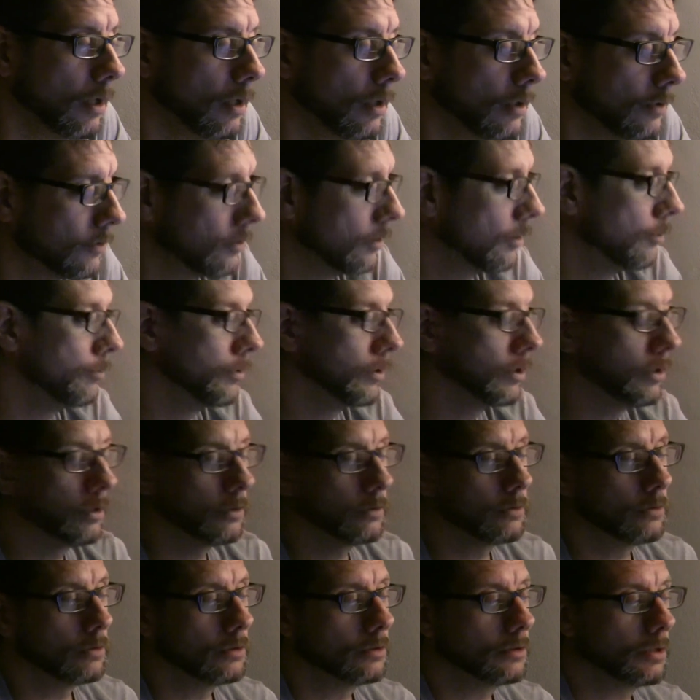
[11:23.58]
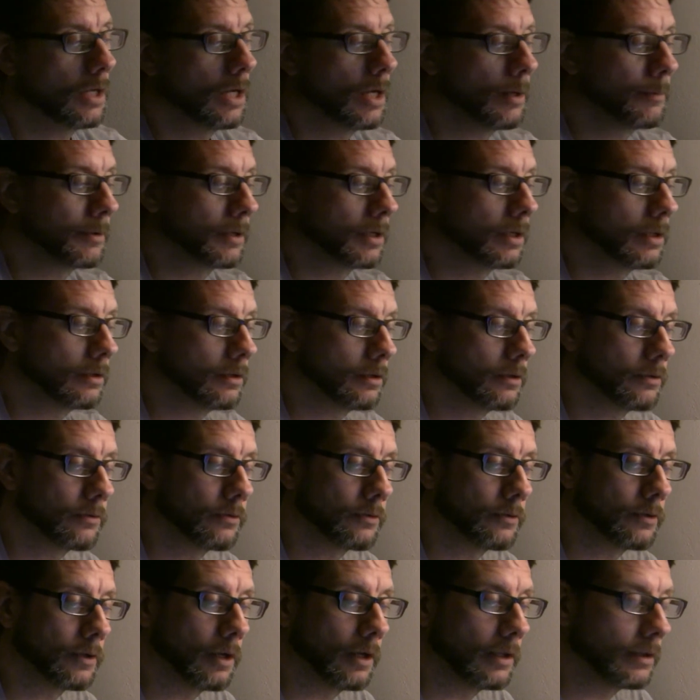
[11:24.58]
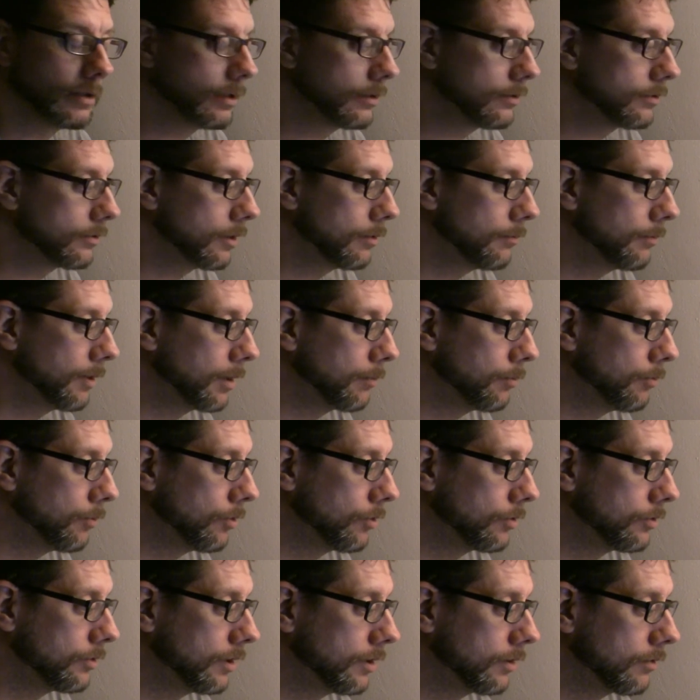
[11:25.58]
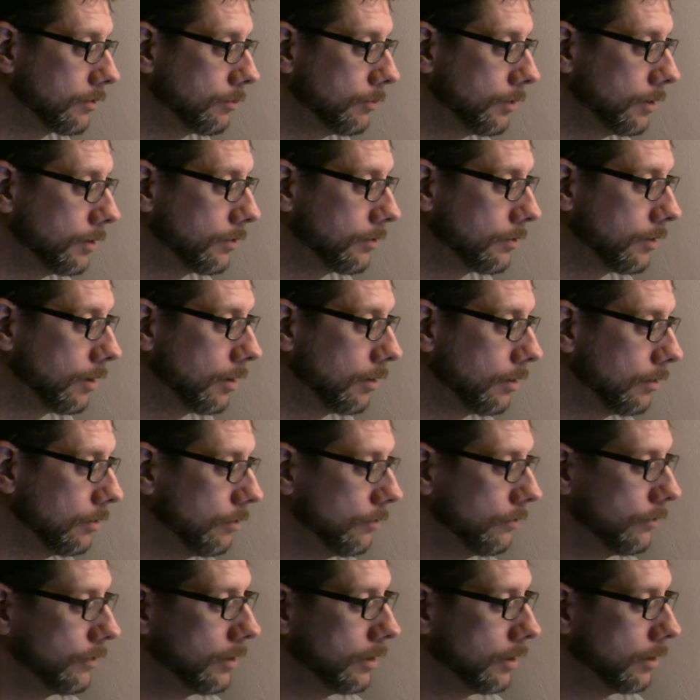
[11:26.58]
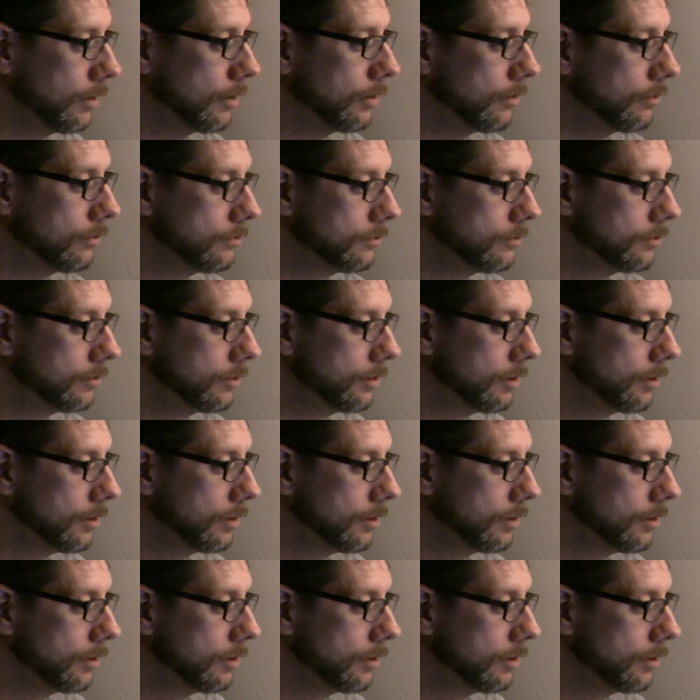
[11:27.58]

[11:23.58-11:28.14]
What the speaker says: So because of the timing on this, I think it's going to make more sense for me to start a new video